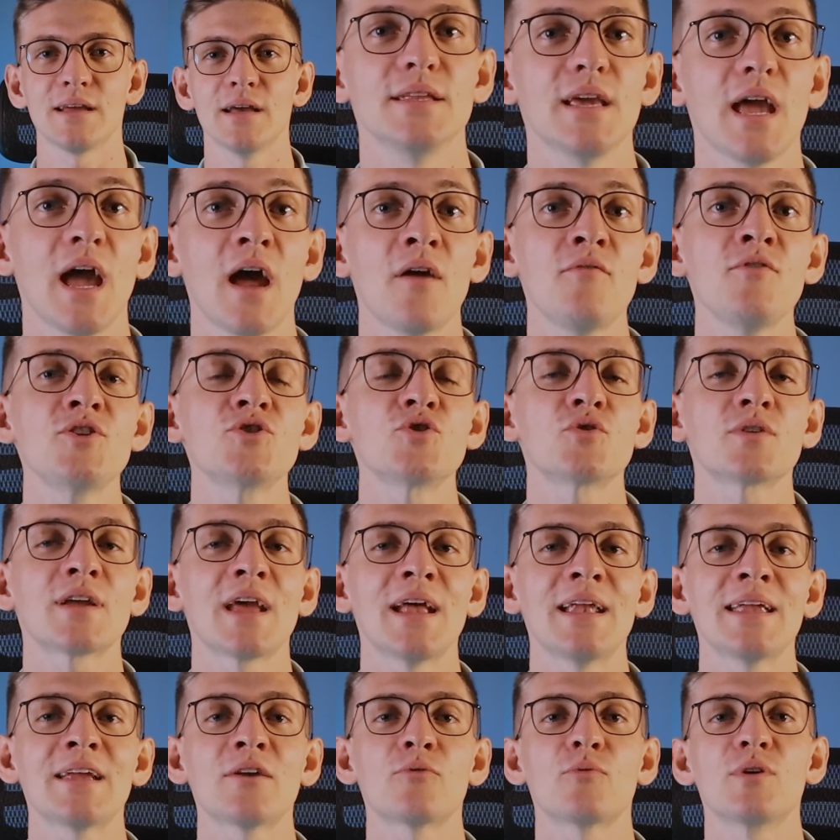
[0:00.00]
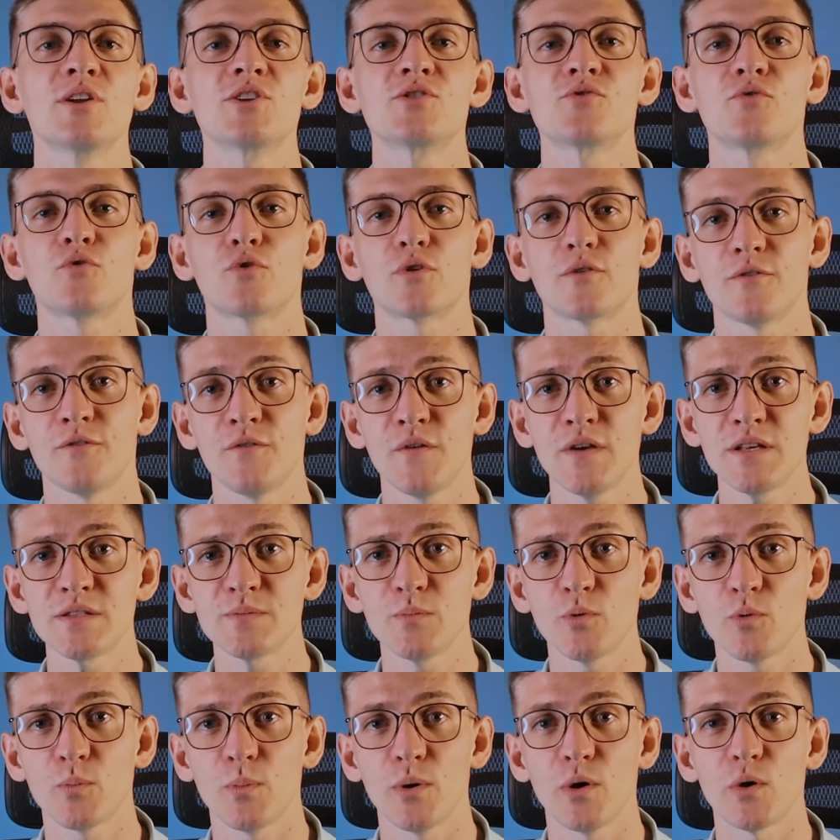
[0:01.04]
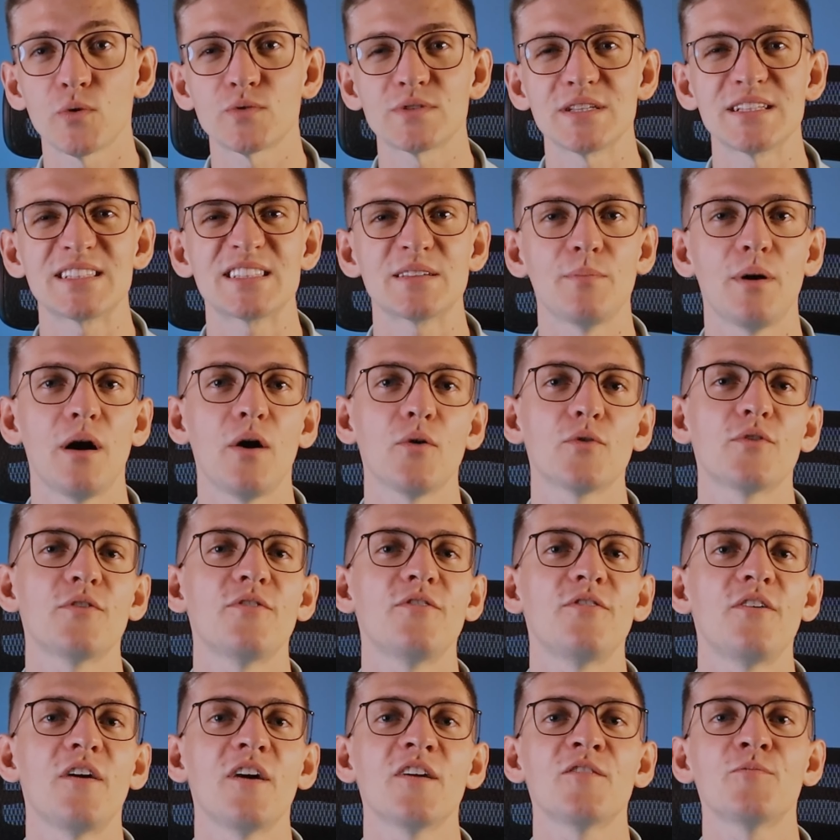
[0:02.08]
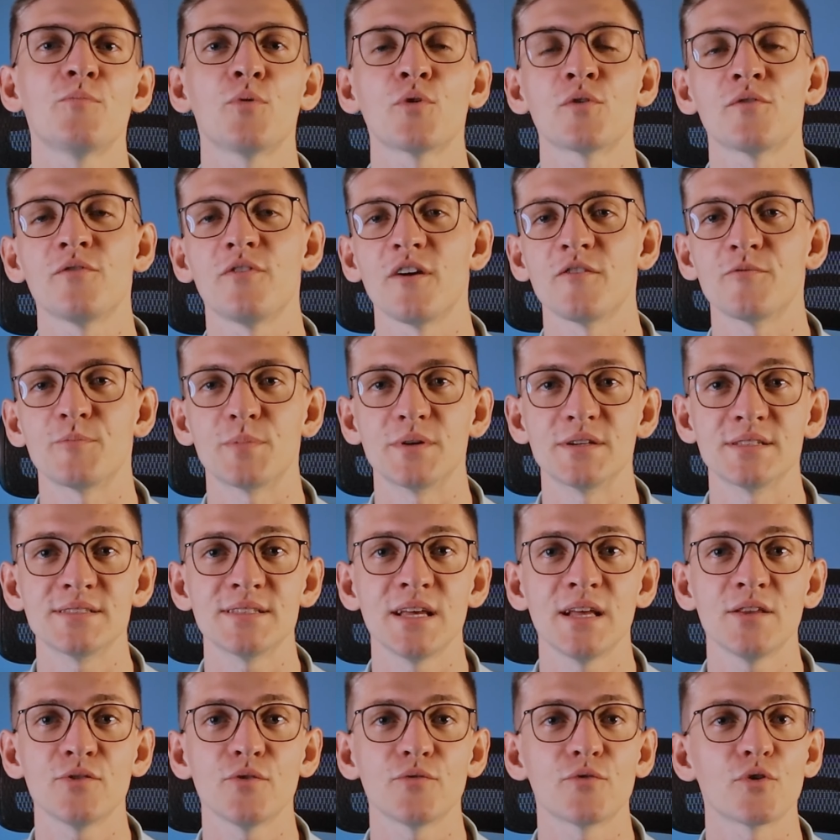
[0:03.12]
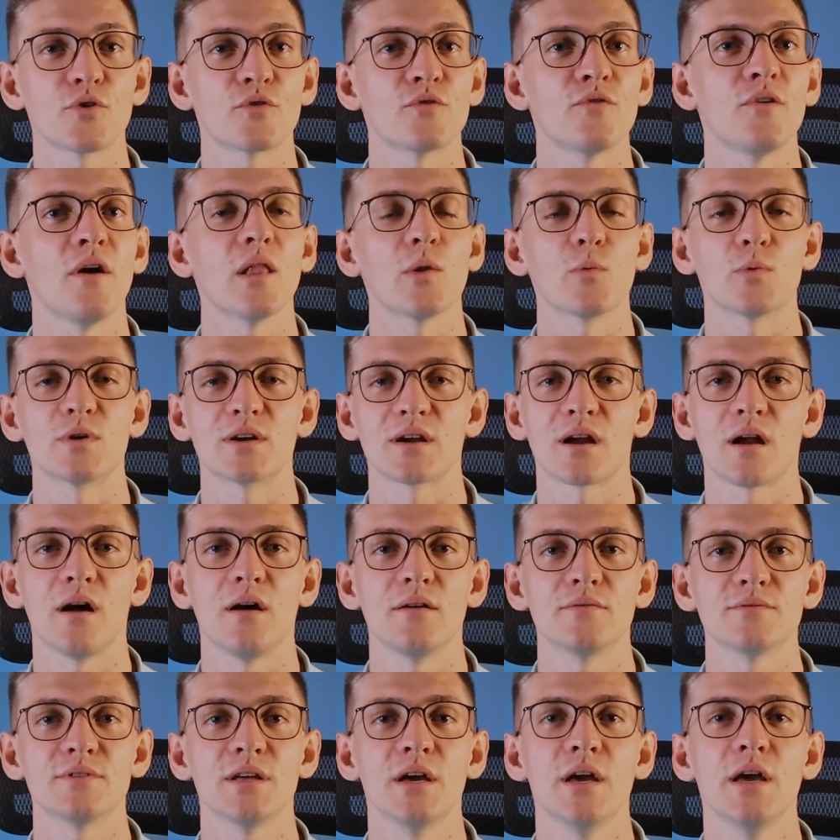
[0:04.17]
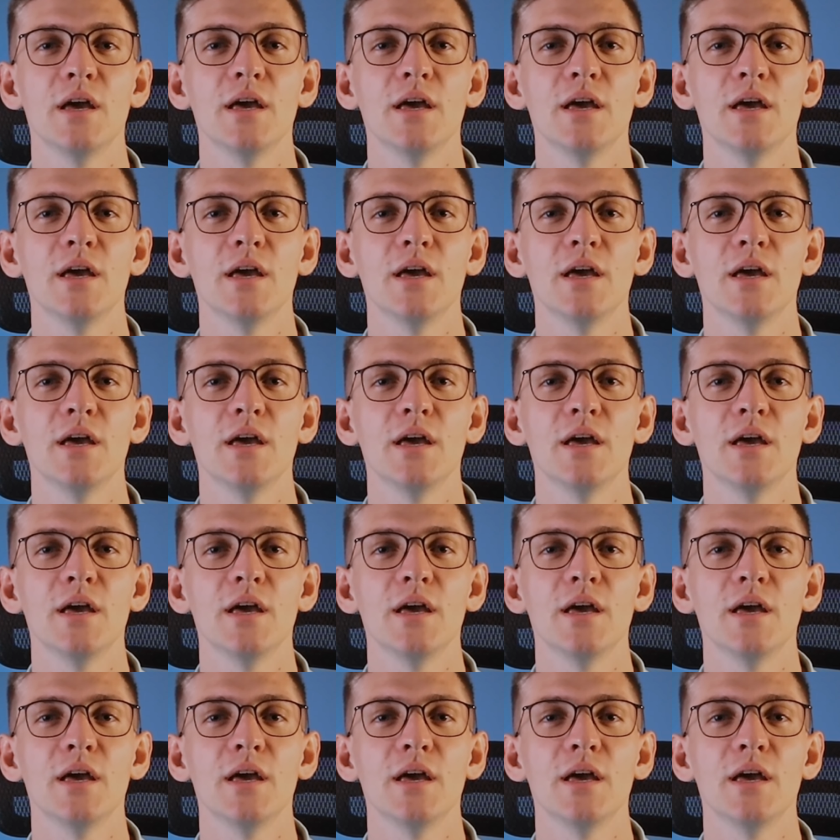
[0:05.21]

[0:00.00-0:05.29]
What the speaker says: The average organic reach for a Facebook post it's about 5.5% of your follower count.